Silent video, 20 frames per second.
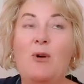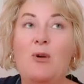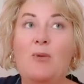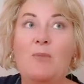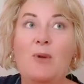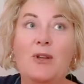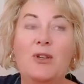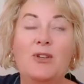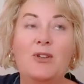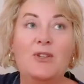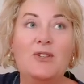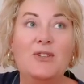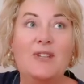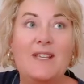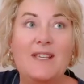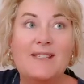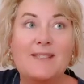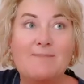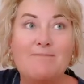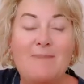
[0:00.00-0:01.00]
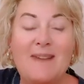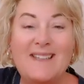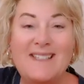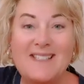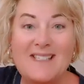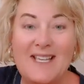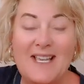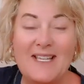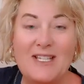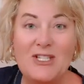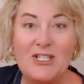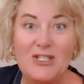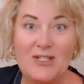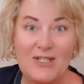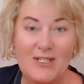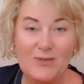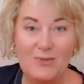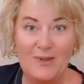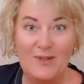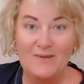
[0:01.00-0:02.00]
Oh my goodness. Meditation
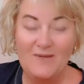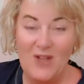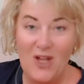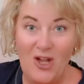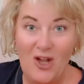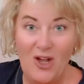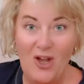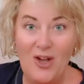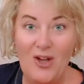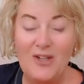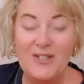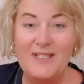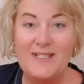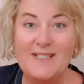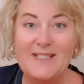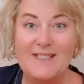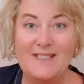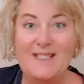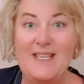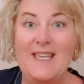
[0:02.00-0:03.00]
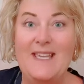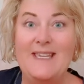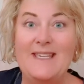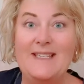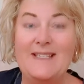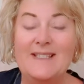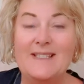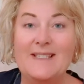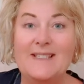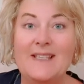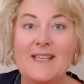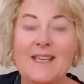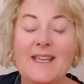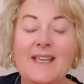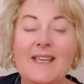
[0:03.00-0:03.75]
is one of the hardest things